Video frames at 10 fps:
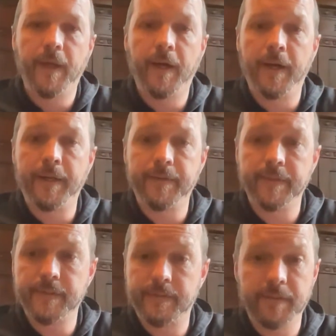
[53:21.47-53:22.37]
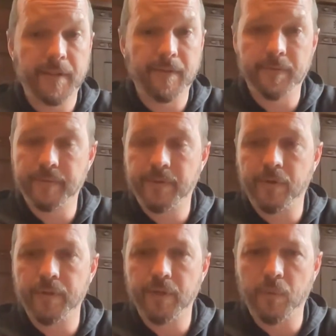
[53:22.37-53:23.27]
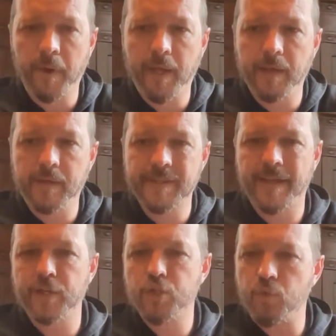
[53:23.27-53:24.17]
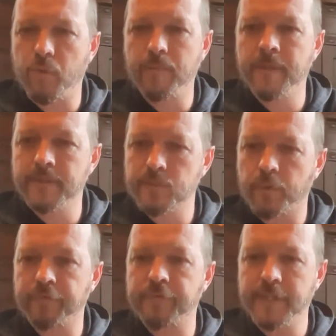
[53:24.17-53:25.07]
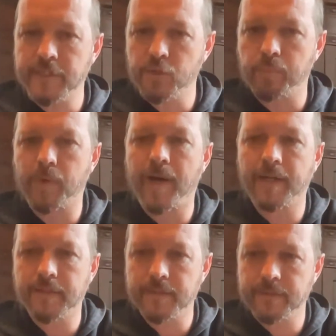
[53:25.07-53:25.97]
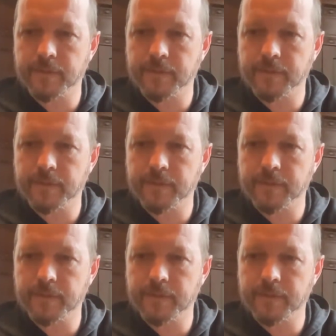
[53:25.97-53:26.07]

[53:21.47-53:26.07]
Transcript: and it's you're on your way, because that enjoyment is what feeds your practice.